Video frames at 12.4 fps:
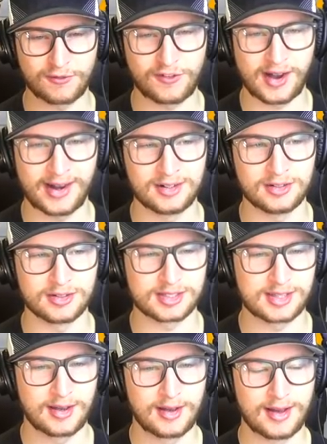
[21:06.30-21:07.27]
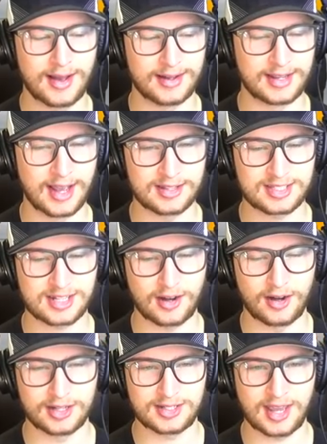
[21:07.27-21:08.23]
the finals against
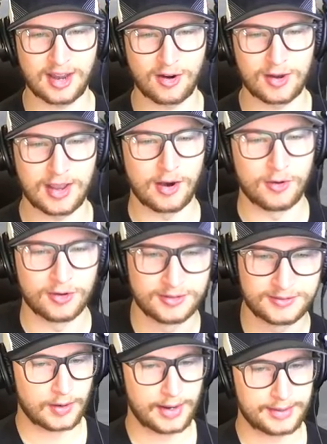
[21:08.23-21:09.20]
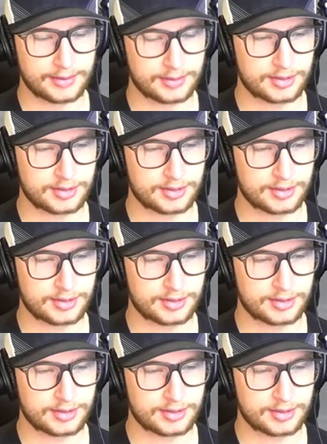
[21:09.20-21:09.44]
Ontario. All right,